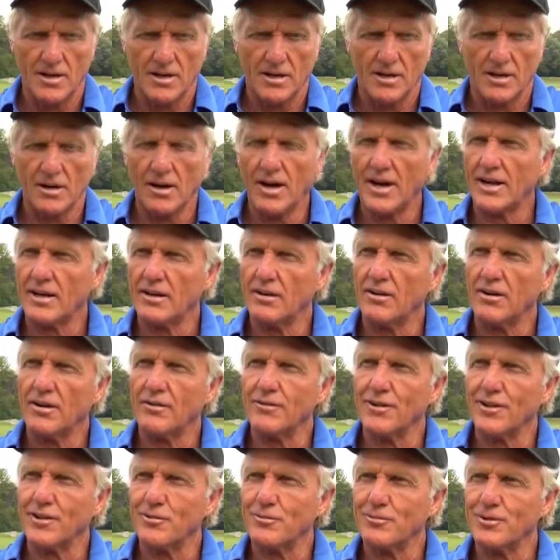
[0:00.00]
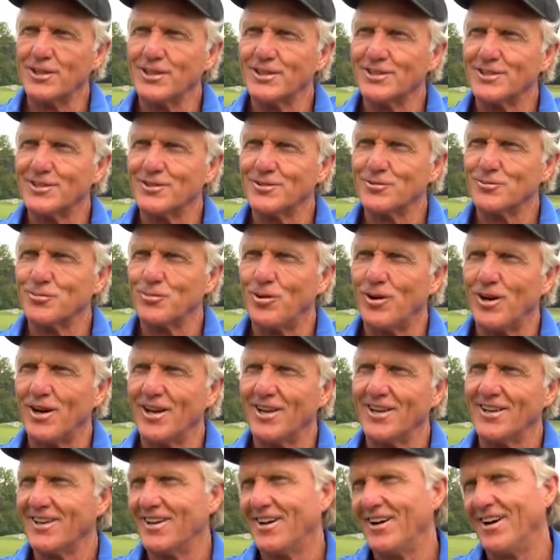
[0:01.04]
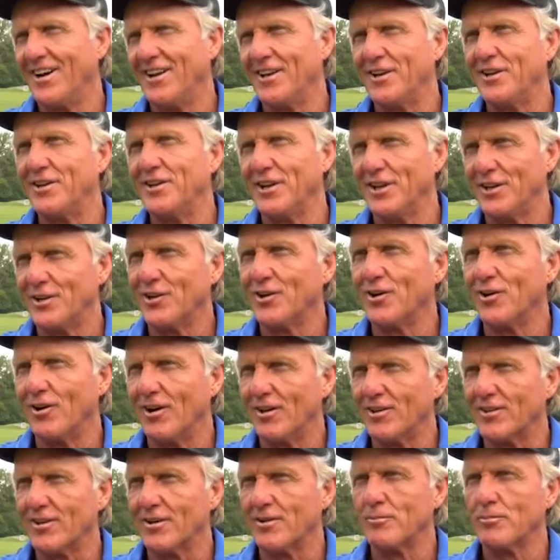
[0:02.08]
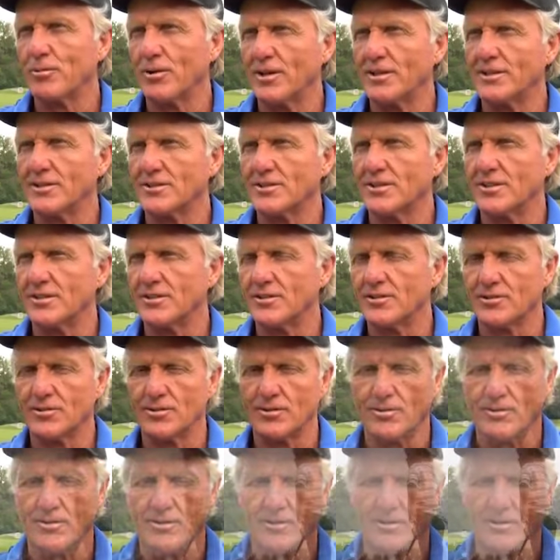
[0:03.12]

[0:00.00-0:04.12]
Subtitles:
I had a lot of other reasons why I didn't need to go out there and play the senior tour.